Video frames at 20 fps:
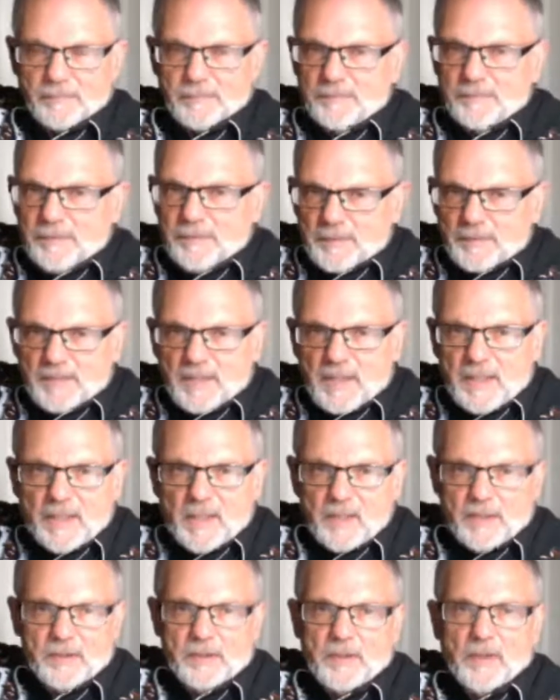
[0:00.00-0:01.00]

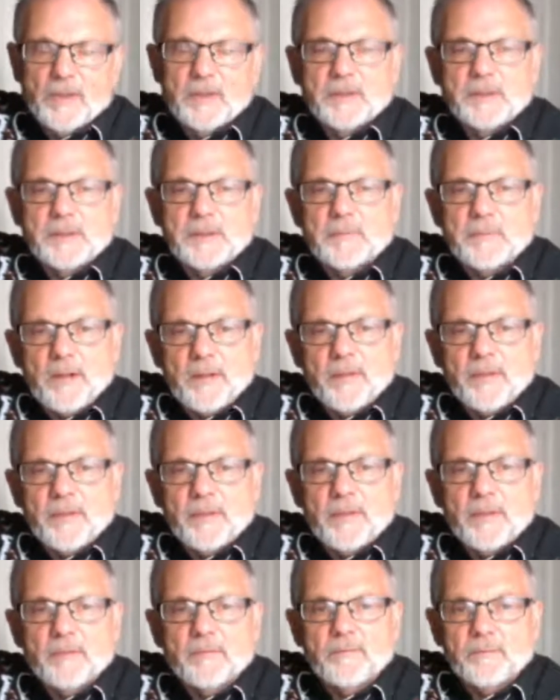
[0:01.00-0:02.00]
$1,500 a month
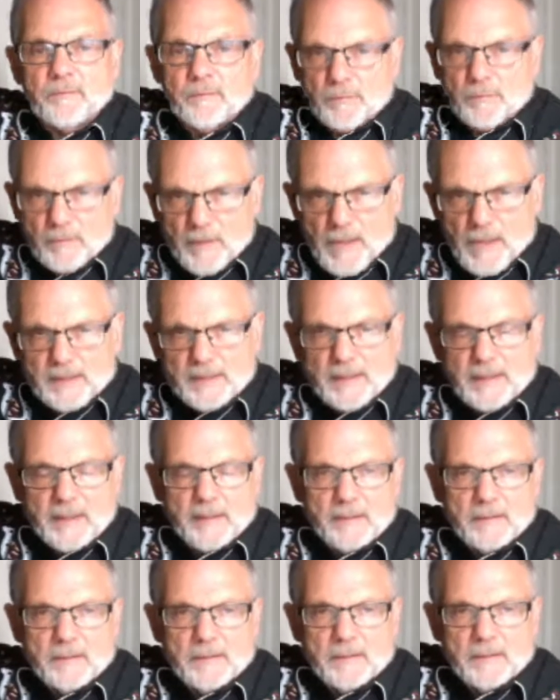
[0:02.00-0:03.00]
renting.
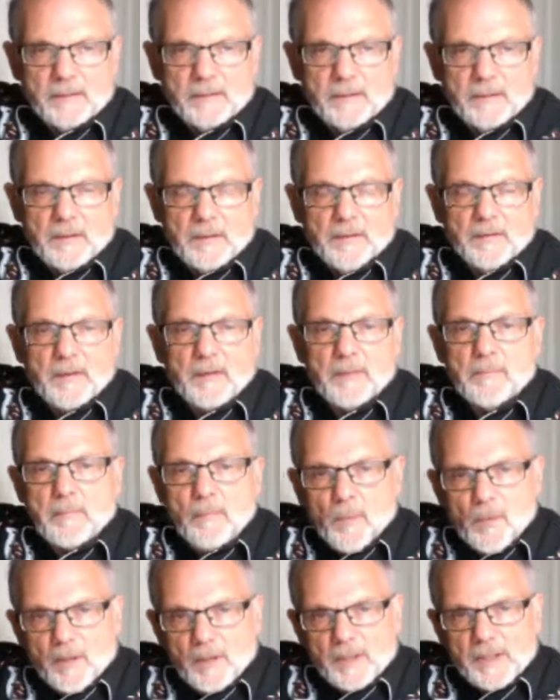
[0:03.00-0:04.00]
The
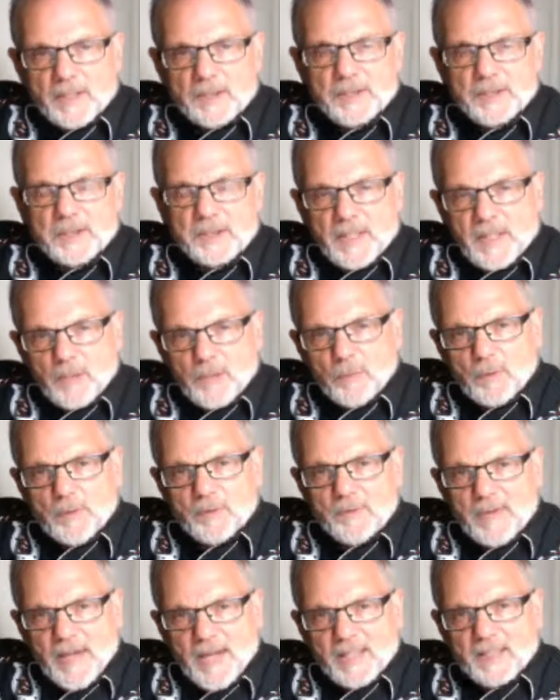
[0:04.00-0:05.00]
mortgage they would
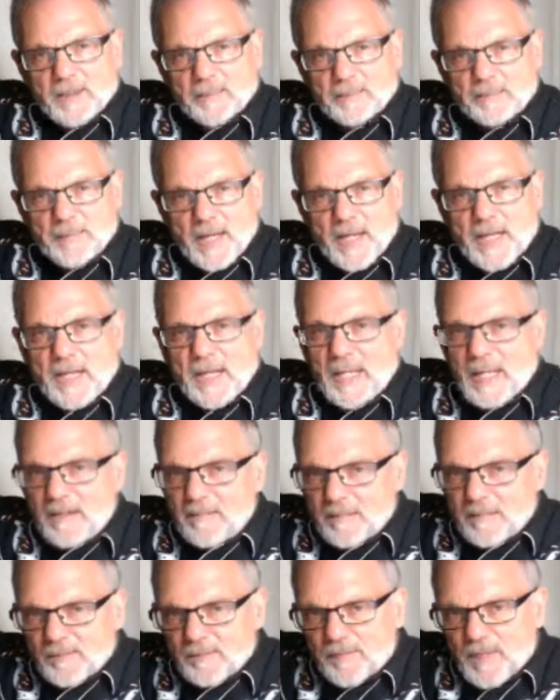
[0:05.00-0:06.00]
have had to pay,
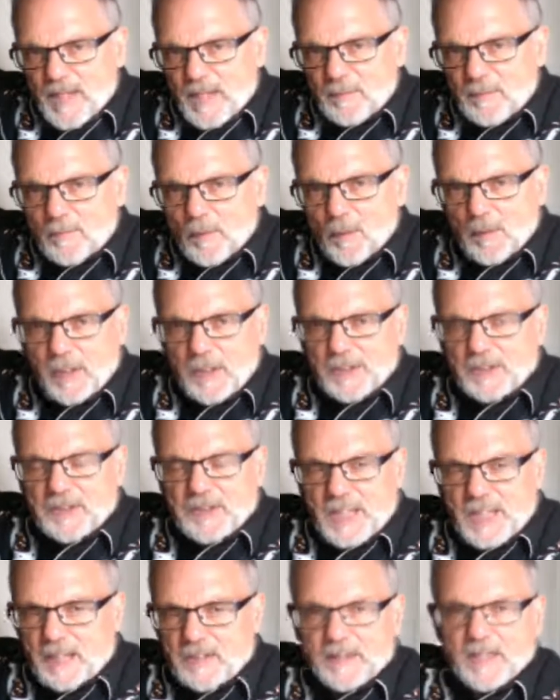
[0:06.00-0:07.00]
even if they had mortgaged
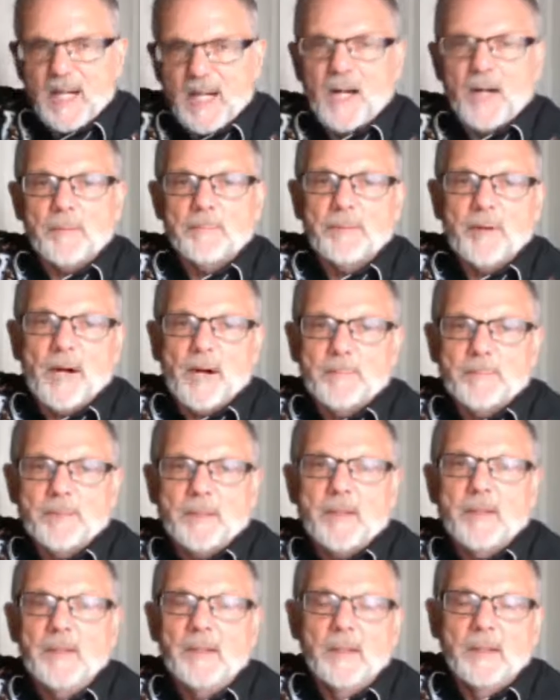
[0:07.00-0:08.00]
the entire
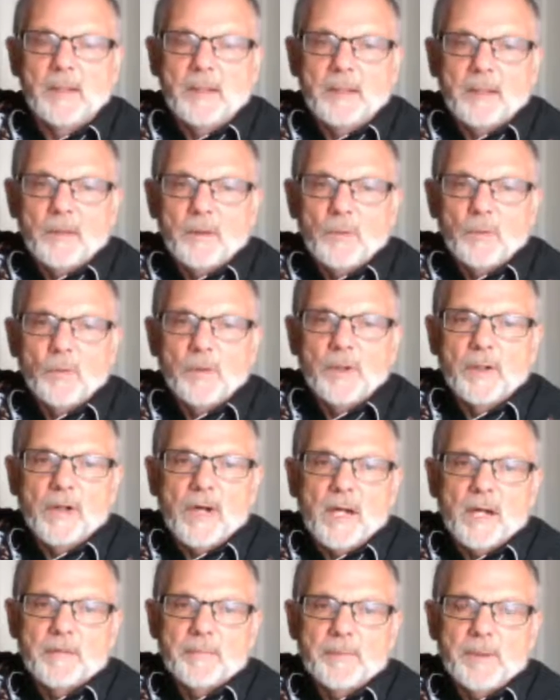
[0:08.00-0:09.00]
property, would
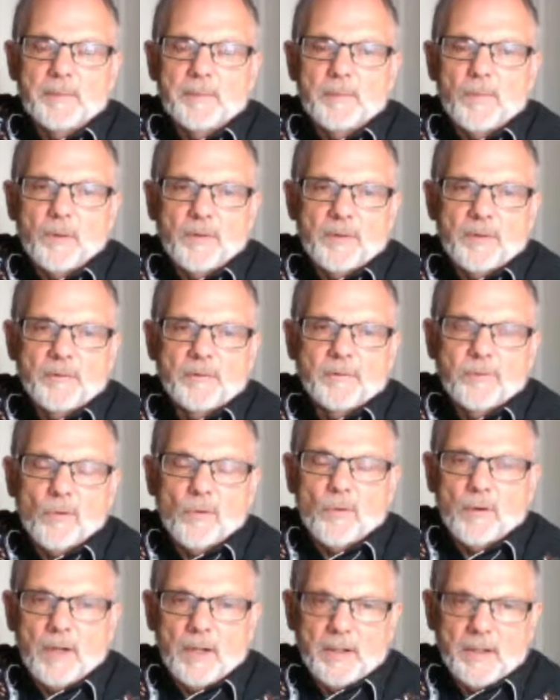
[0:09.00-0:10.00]
not have been more than
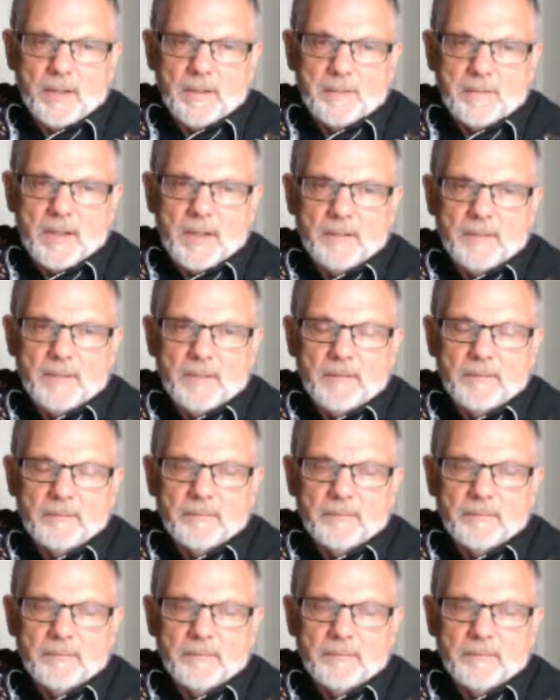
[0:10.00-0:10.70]
$400 a month.